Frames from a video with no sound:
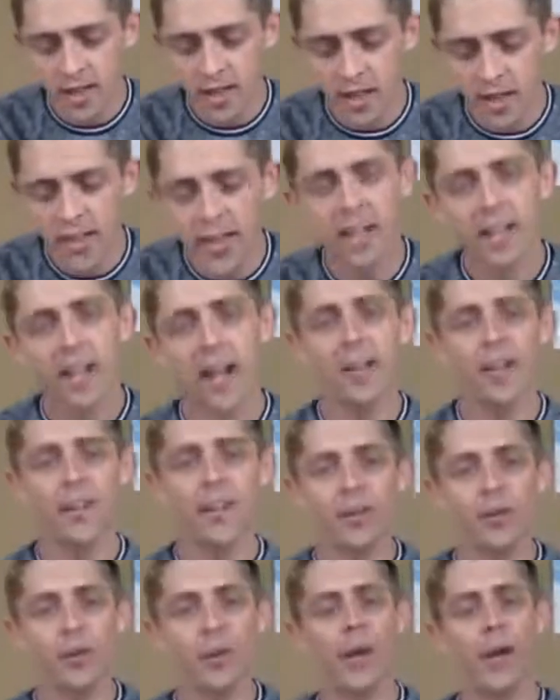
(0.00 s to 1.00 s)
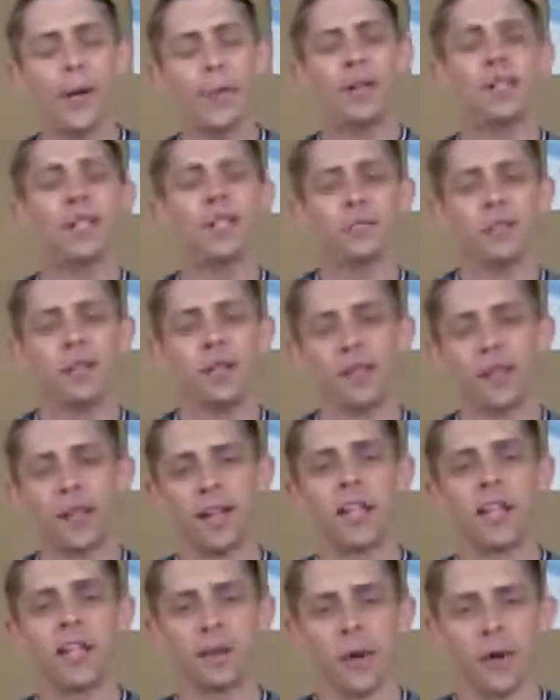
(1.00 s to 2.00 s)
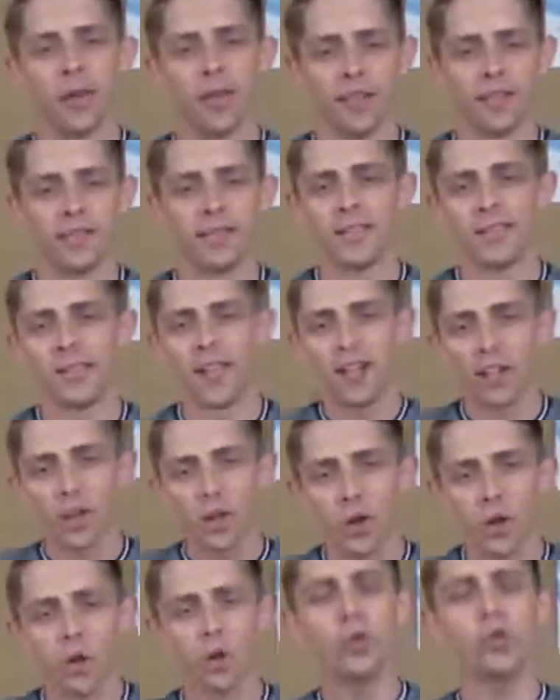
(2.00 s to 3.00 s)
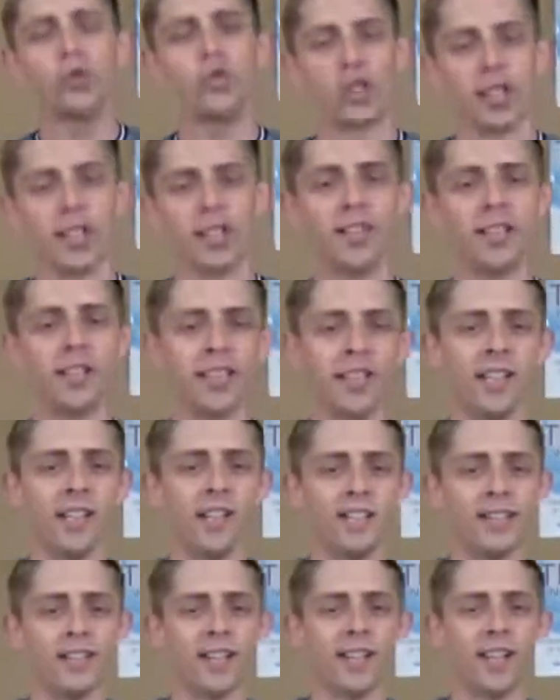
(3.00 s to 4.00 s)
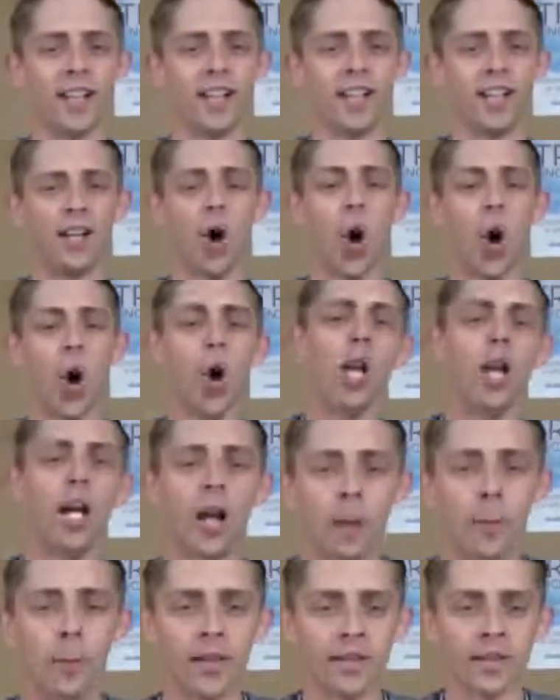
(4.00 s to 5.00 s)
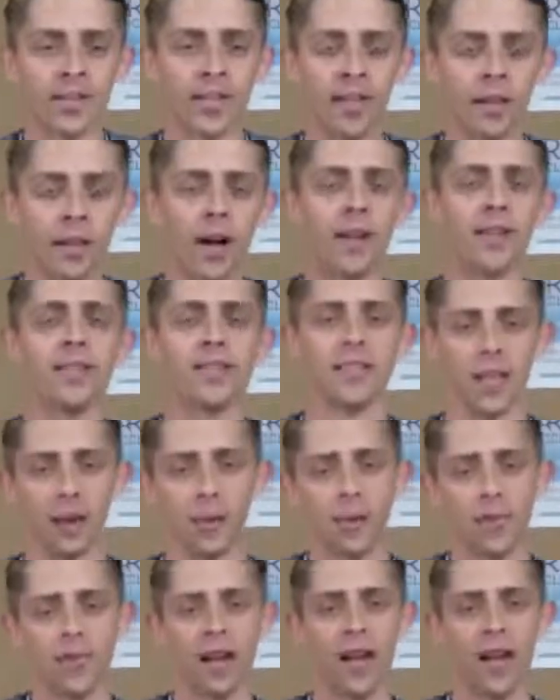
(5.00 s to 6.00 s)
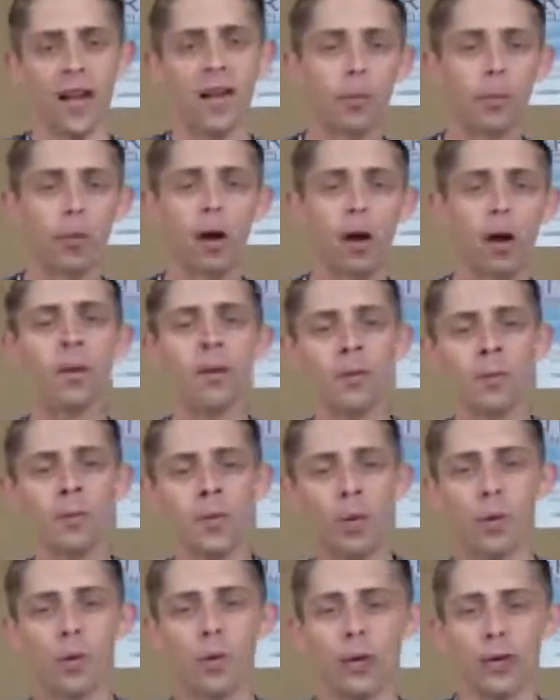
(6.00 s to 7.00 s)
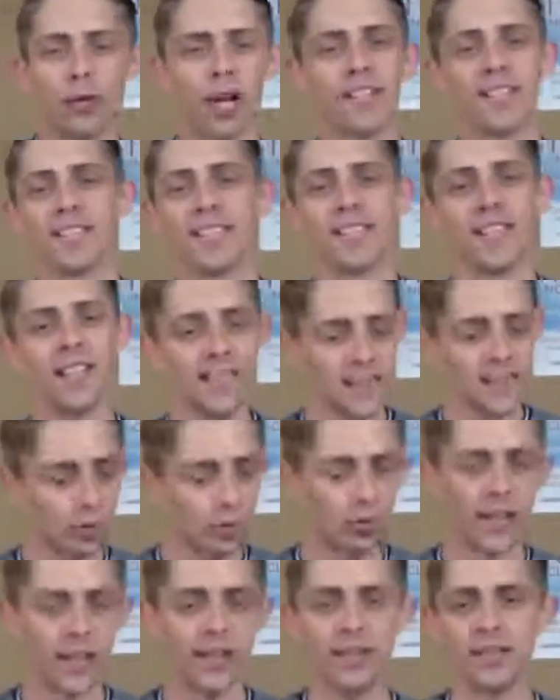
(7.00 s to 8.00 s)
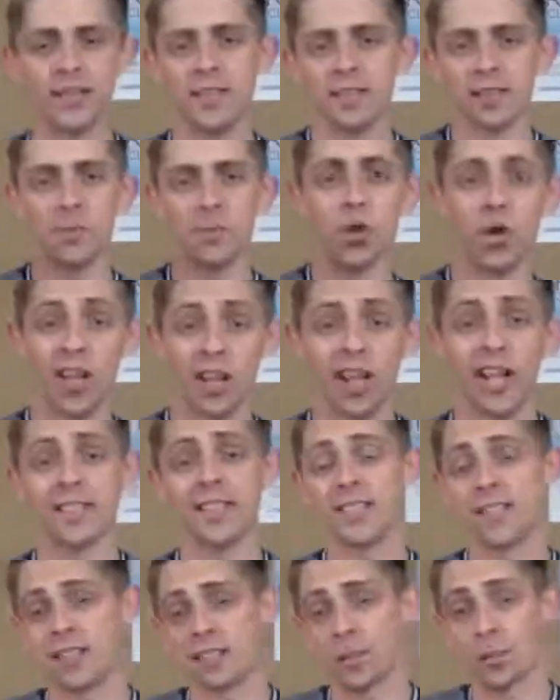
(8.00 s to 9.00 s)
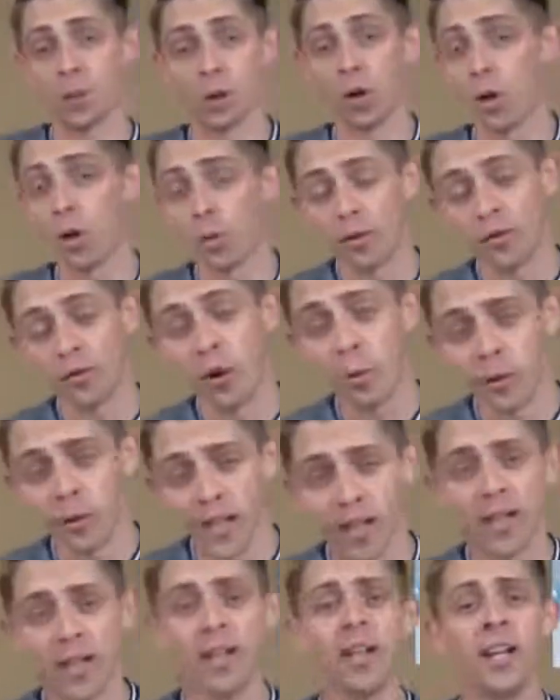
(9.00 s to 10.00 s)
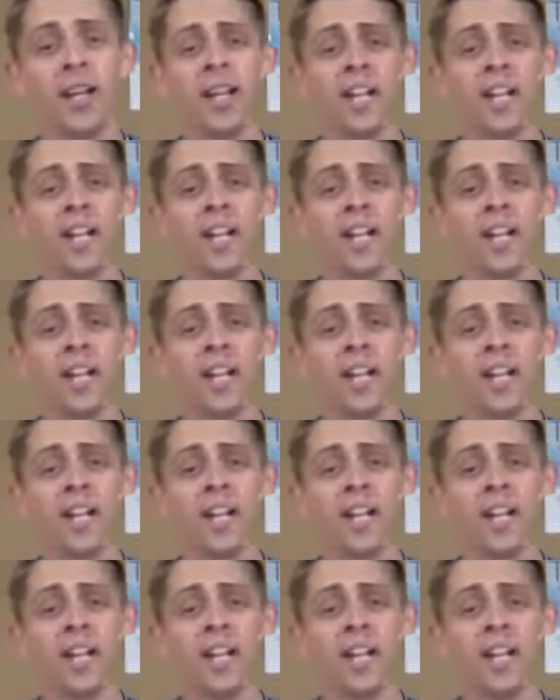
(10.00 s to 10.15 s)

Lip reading: again, I think the way we need to be thinking about this is that inclusion is a all-encompassing concept. And the problem that we're addressing isn't racism or classism or homophobia.